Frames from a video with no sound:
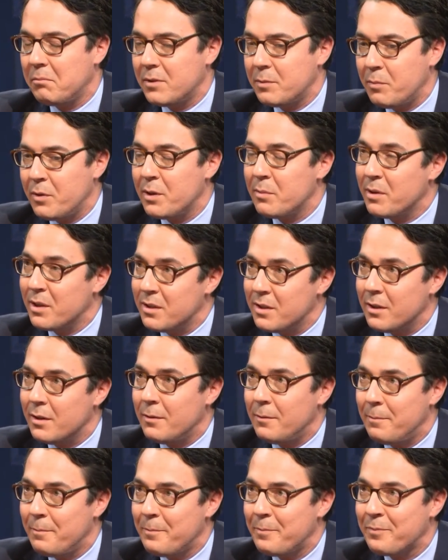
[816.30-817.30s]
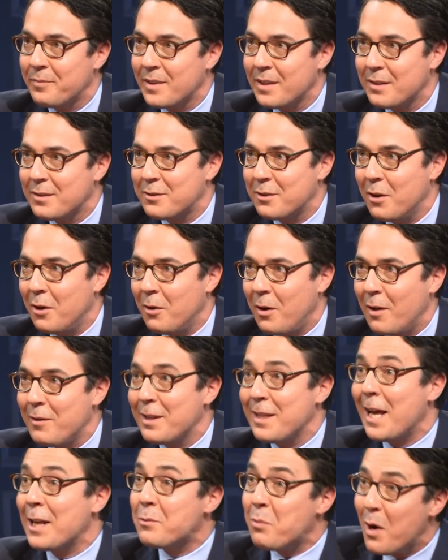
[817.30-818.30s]
it's a pretty big deal. So I
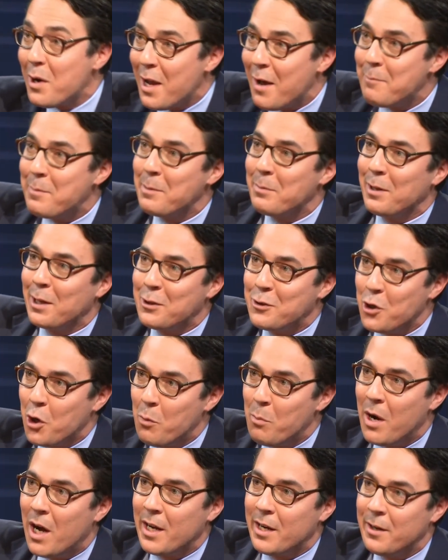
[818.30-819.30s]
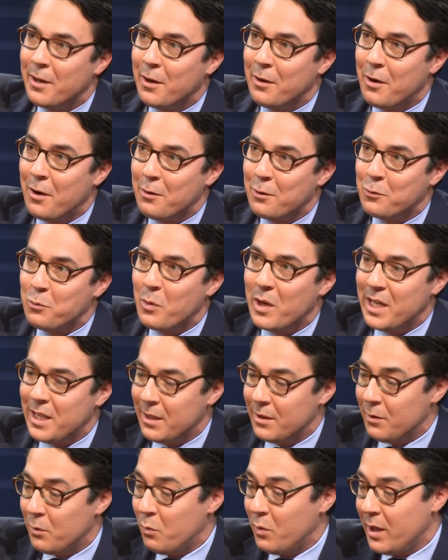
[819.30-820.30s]
think that's why you have people like Joe Biden and others
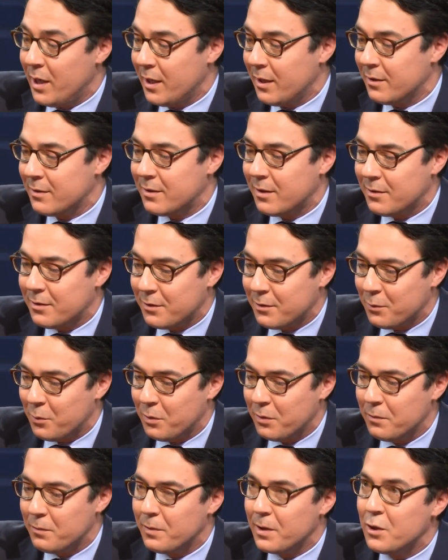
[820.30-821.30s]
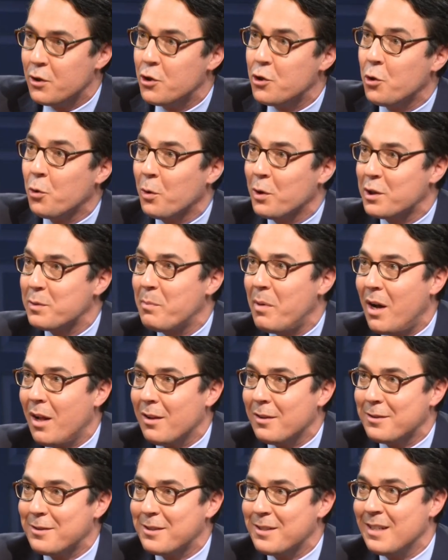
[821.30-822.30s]
waiting in the wings as a sort of insurance
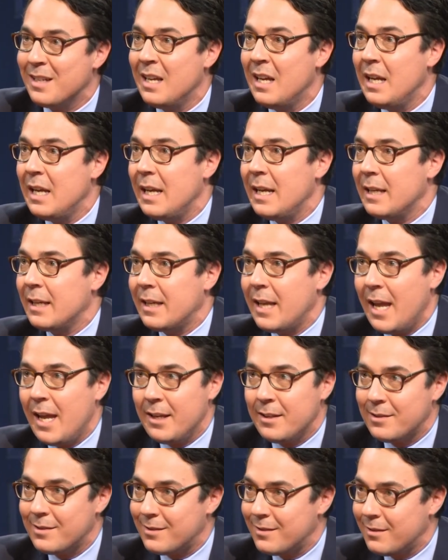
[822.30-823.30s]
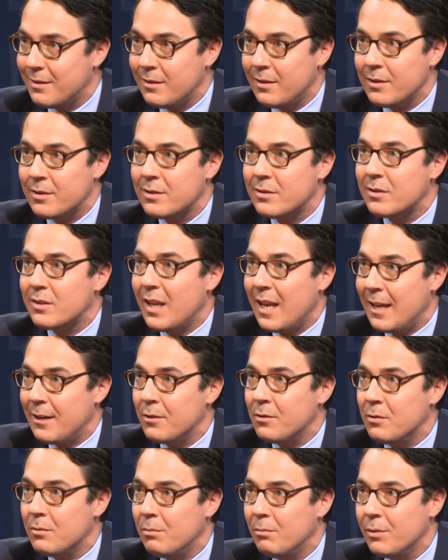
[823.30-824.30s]
policy in case this
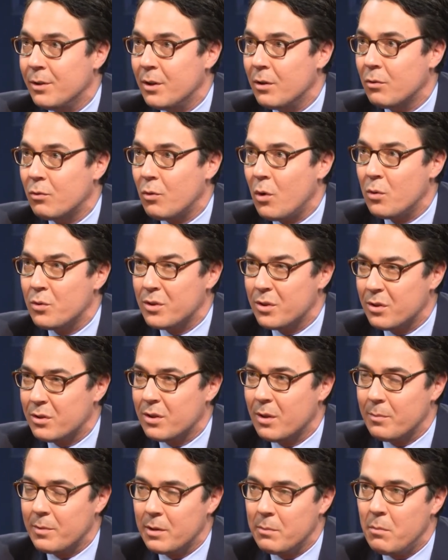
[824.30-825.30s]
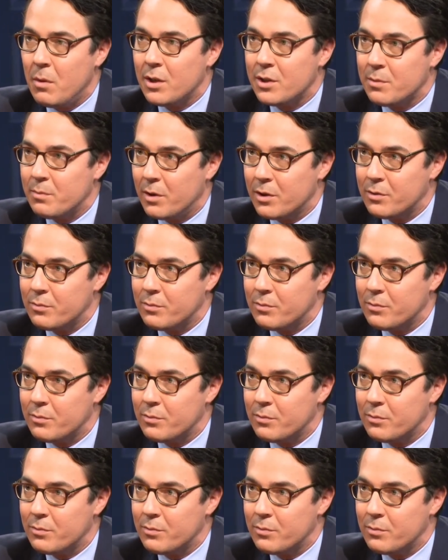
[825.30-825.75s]
scandal, grows into something much,